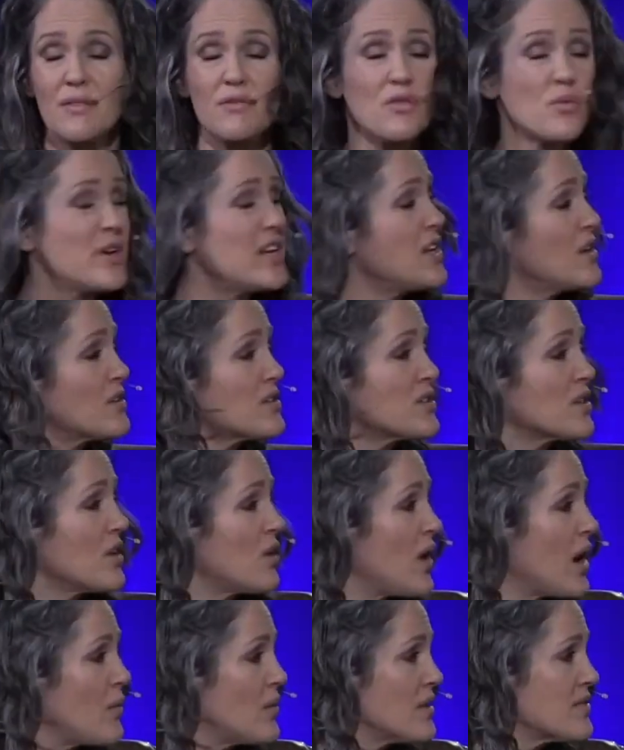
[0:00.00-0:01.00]
Three years ago,
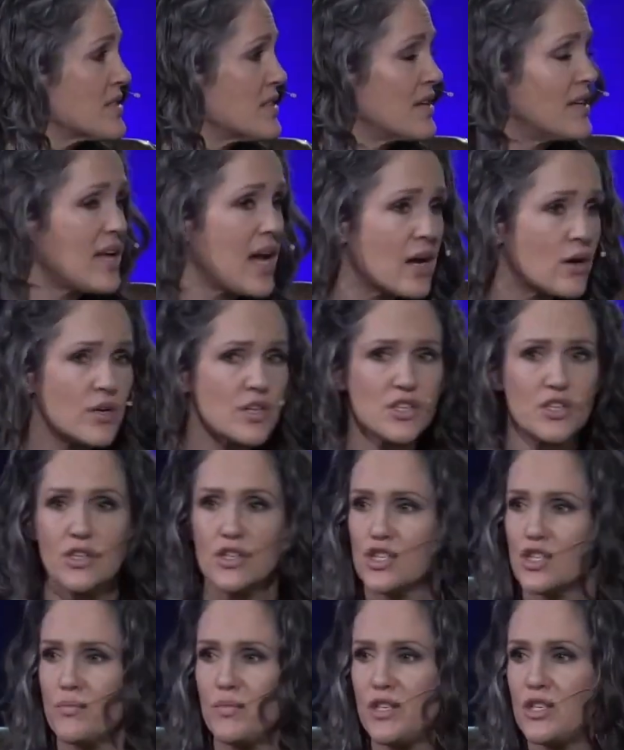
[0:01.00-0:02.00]
I would have said, yeah, Christians
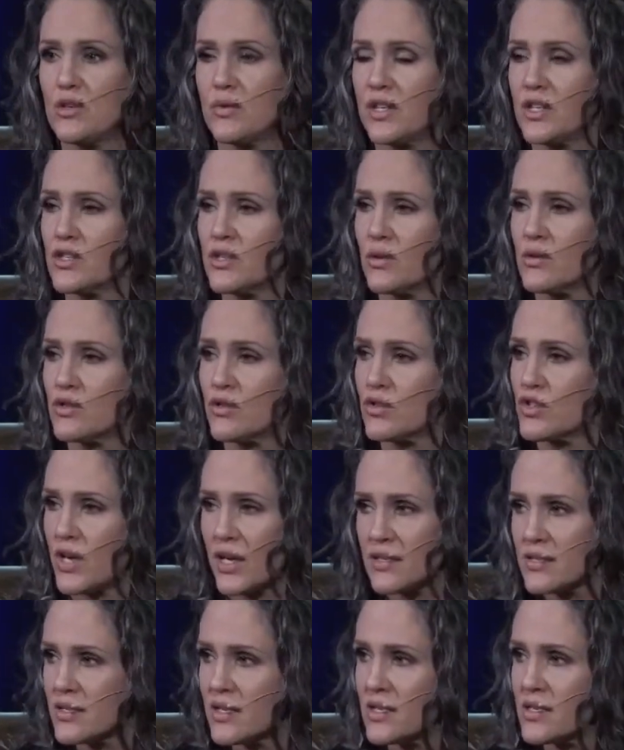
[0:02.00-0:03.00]
should be doing social
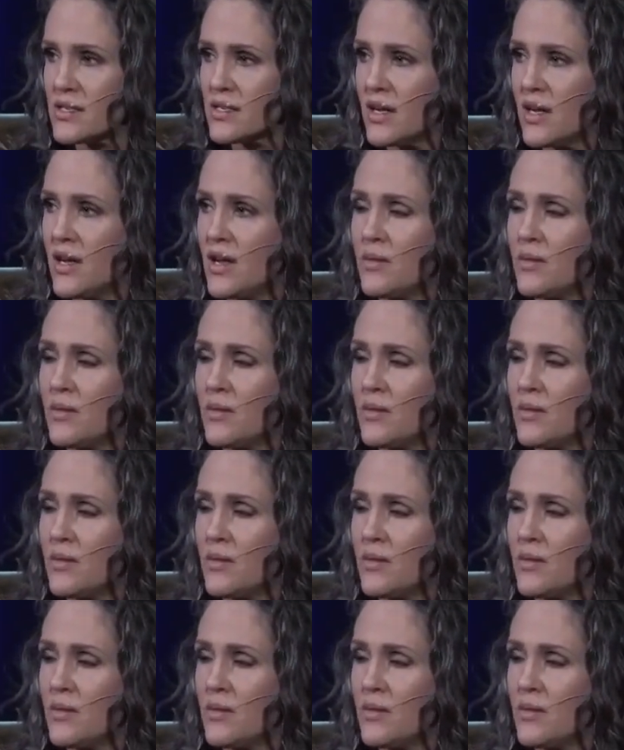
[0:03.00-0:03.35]
justice